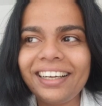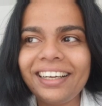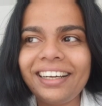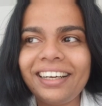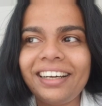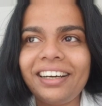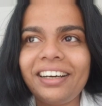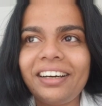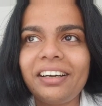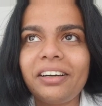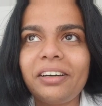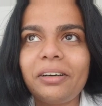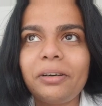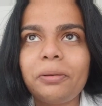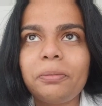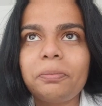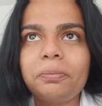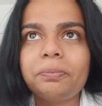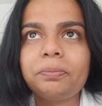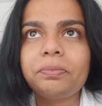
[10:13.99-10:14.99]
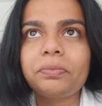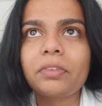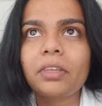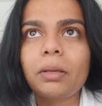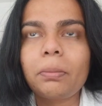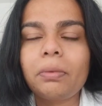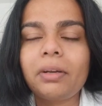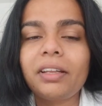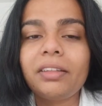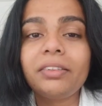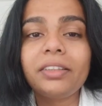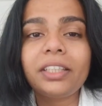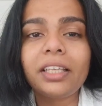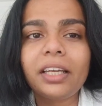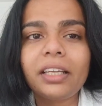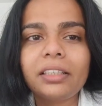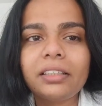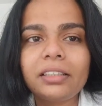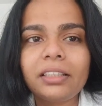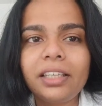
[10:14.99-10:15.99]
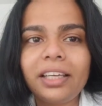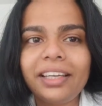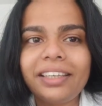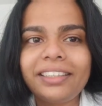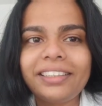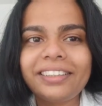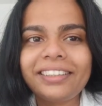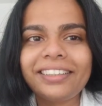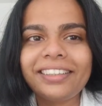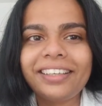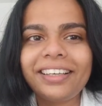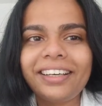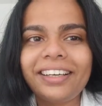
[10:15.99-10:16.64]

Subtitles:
But in the end, like,